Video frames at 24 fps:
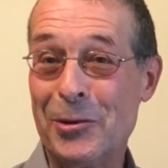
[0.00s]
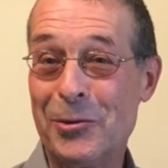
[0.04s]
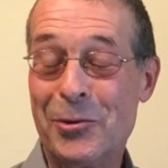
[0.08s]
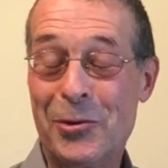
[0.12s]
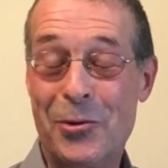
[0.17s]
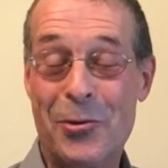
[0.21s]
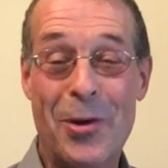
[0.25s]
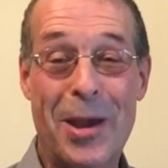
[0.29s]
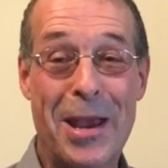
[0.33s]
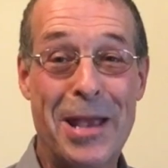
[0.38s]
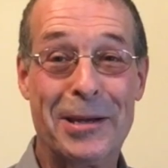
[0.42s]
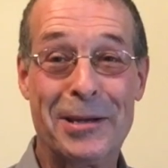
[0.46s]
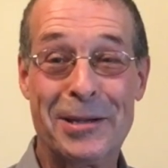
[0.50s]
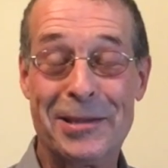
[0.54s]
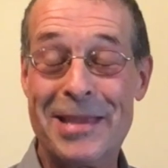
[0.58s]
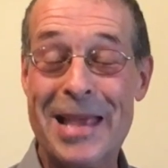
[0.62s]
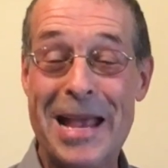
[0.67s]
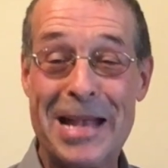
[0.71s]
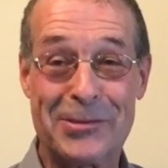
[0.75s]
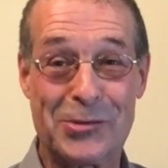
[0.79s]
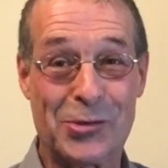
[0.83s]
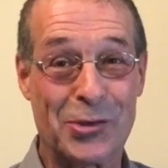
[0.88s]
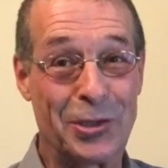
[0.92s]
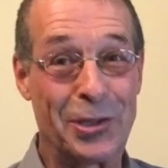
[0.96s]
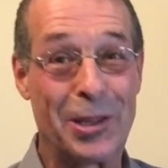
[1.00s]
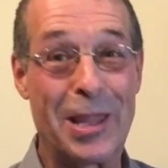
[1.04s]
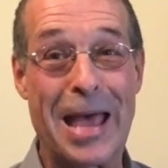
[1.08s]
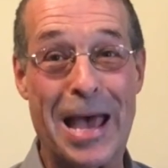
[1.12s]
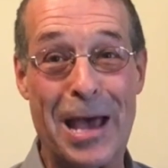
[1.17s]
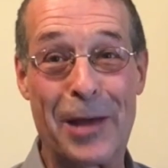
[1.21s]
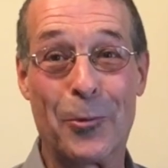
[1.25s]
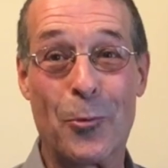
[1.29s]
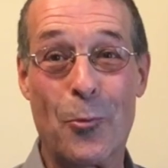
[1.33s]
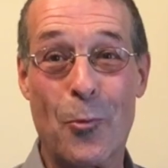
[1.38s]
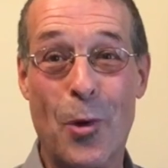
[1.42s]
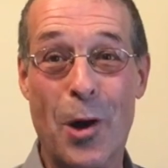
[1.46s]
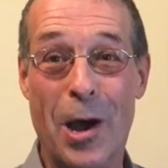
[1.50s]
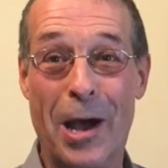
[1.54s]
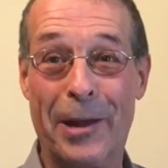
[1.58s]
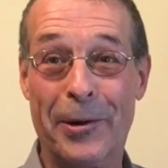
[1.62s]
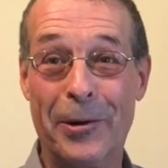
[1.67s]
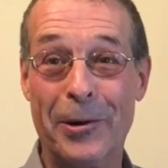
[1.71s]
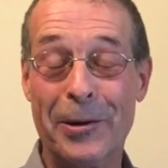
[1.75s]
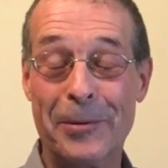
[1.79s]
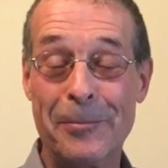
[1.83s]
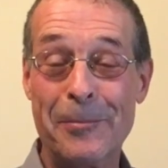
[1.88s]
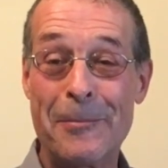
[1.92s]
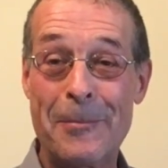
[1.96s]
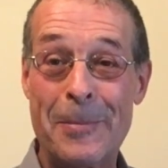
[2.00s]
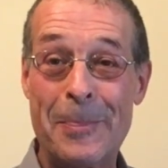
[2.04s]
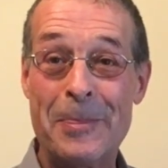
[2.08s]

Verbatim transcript: Granted, that's a lot of water.